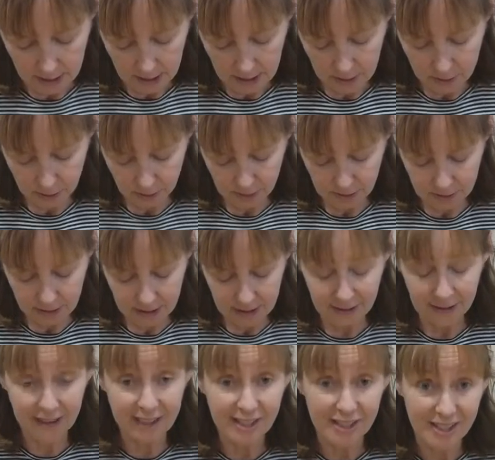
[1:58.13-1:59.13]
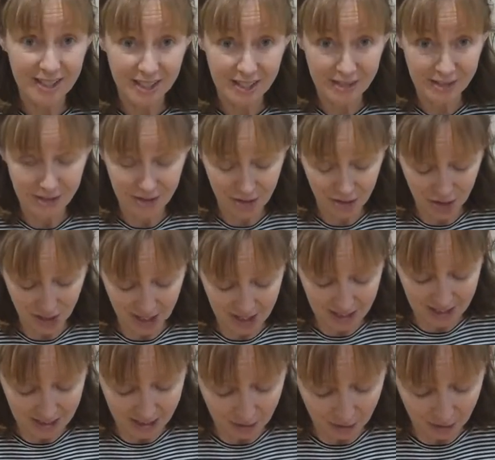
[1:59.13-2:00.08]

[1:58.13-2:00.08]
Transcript: And you'll see it gets nice and shiny